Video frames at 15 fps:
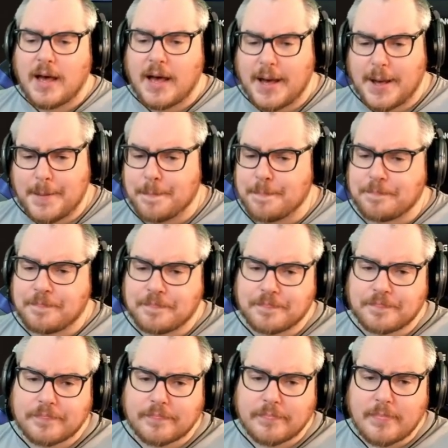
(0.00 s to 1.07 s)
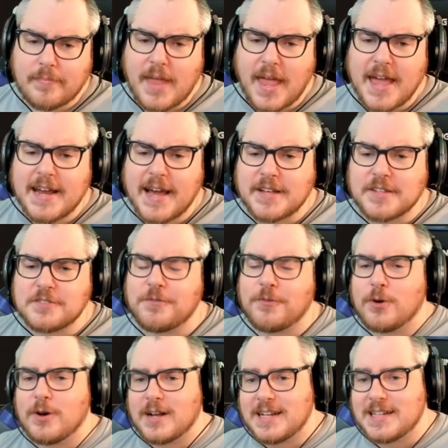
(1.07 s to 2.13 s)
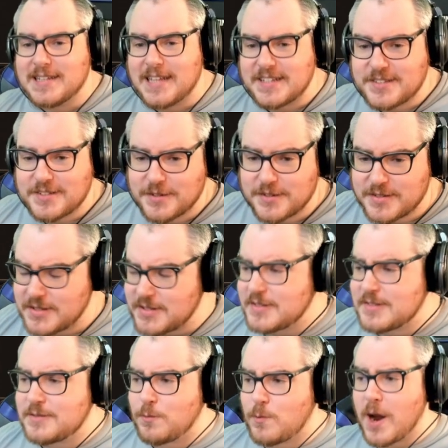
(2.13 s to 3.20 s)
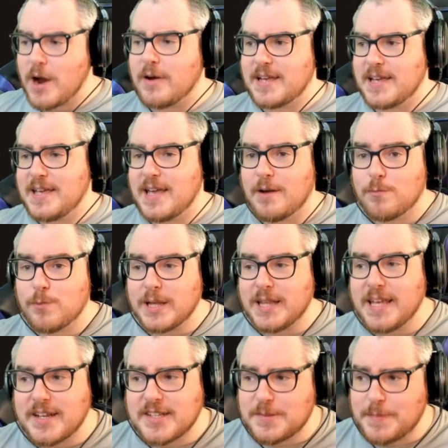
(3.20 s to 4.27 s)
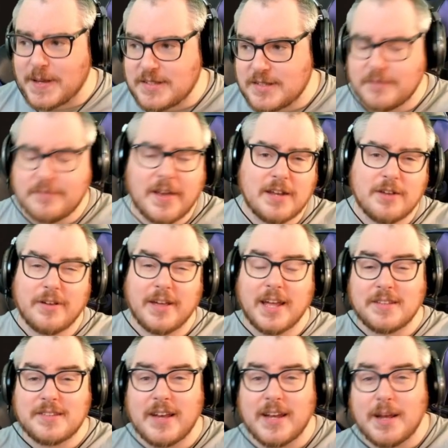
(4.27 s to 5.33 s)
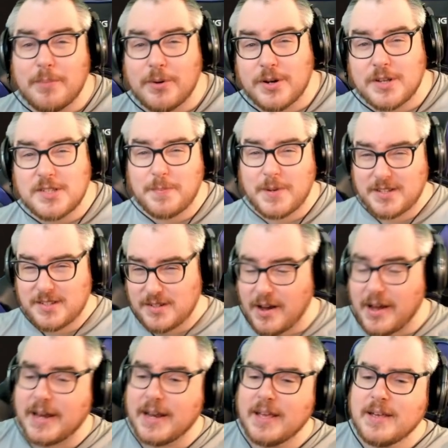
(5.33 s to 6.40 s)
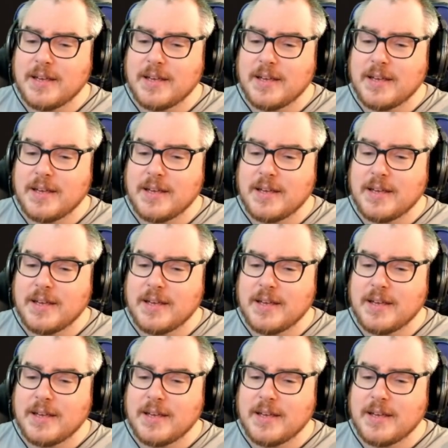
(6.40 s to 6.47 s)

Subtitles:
And as for clusters, this is where it can get really expensive, and you can get a ton of bonus, but it's not